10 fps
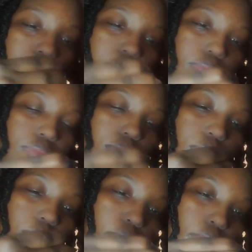
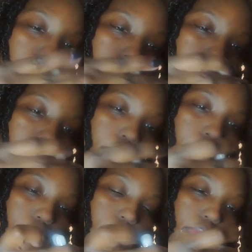
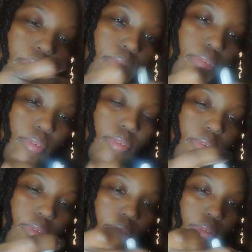
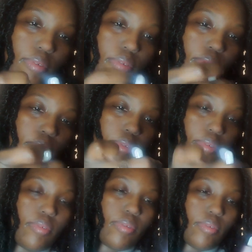
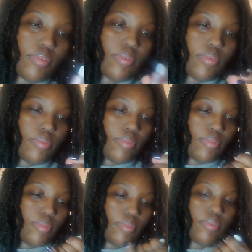
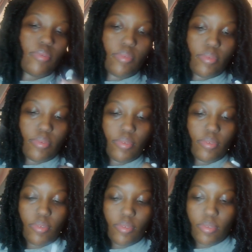
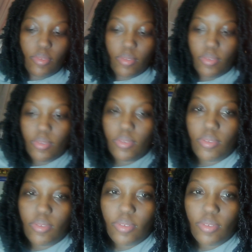Nobody speaks.